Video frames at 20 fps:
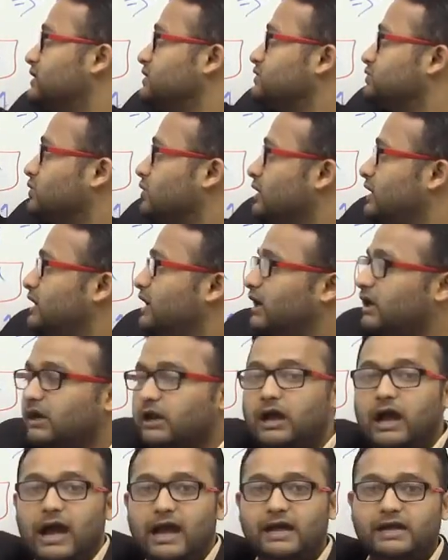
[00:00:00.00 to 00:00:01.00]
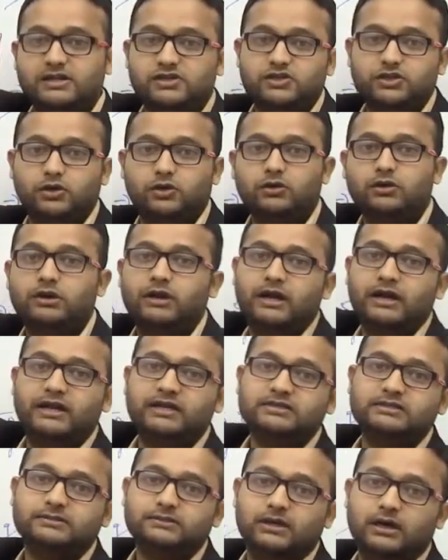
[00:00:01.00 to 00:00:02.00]
So here I ensure it
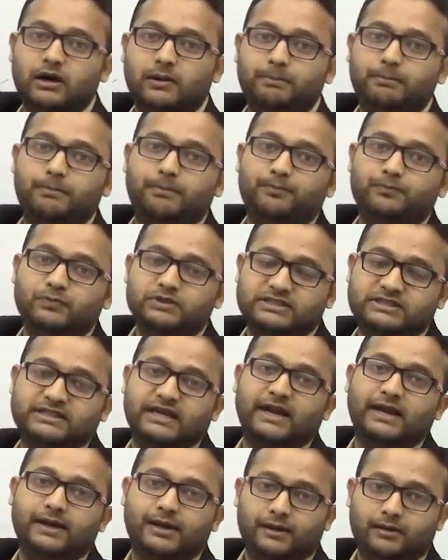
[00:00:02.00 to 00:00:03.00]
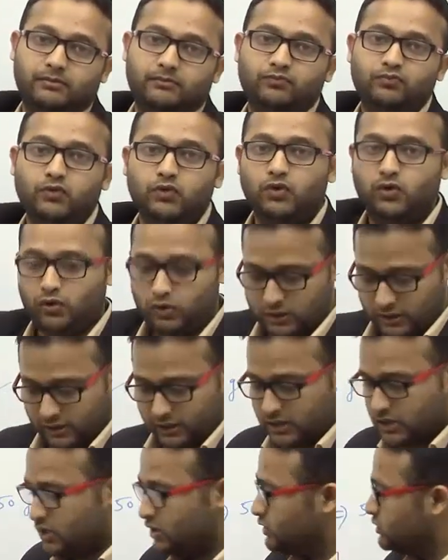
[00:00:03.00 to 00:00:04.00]
is a sand.
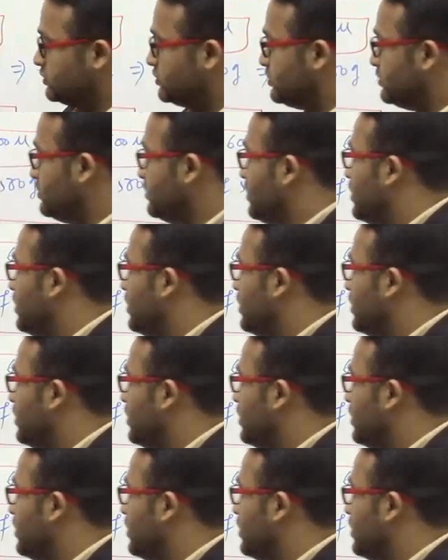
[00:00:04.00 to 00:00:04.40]
Okay, so